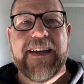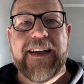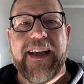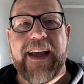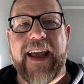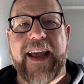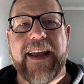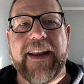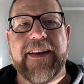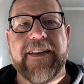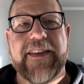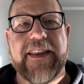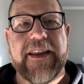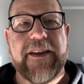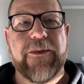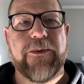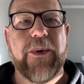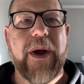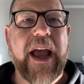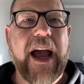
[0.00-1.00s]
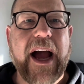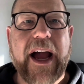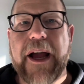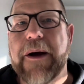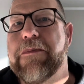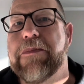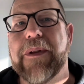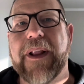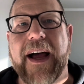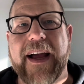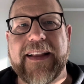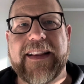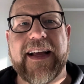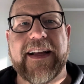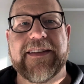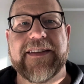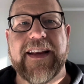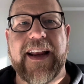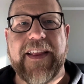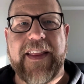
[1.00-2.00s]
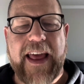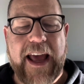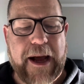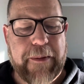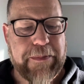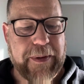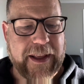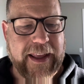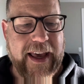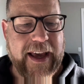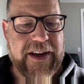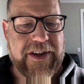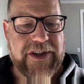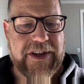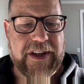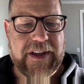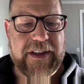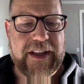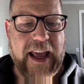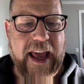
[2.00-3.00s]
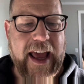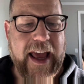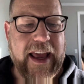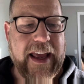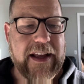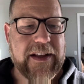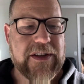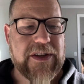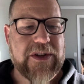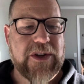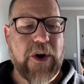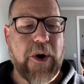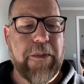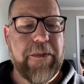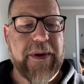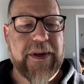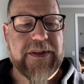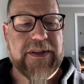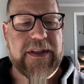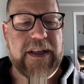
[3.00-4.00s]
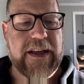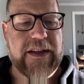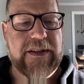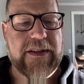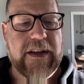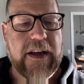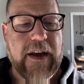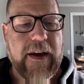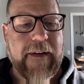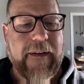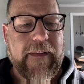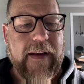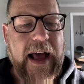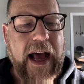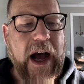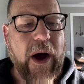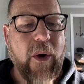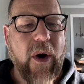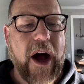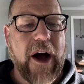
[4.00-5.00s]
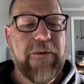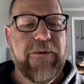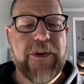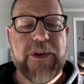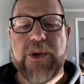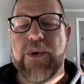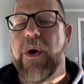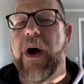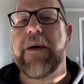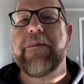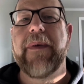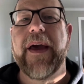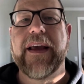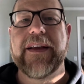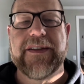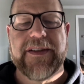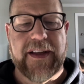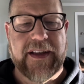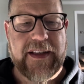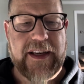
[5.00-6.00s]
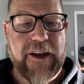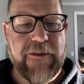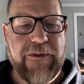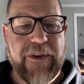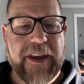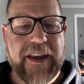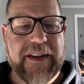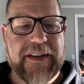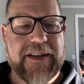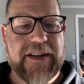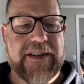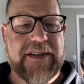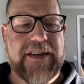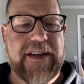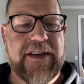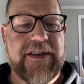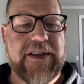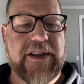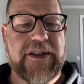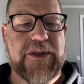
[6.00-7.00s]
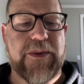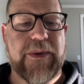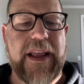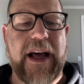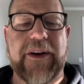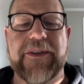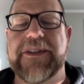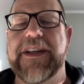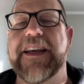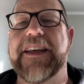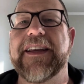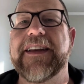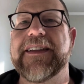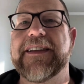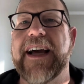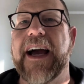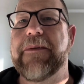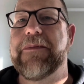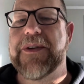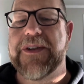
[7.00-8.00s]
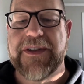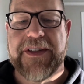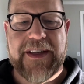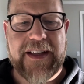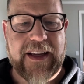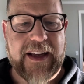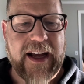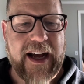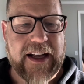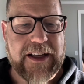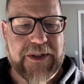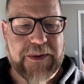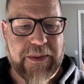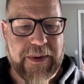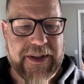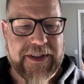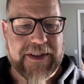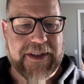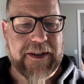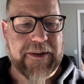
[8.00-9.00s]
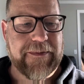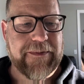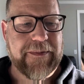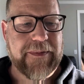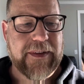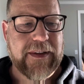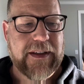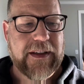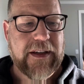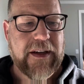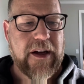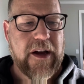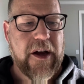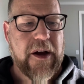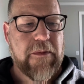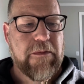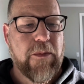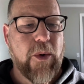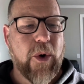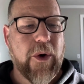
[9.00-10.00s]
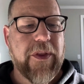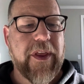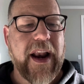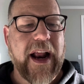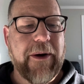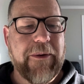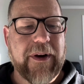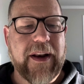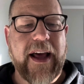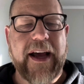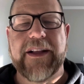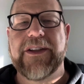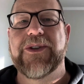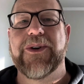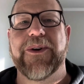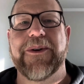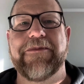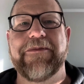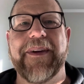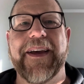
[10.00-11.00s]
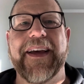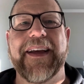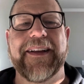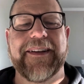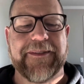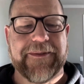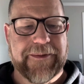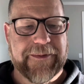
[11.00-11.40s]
And the way I applied that today, the application, the A in soap, is this: how often do I make significant decisions without taking time to seek God's wisdom? More than I would like to admit.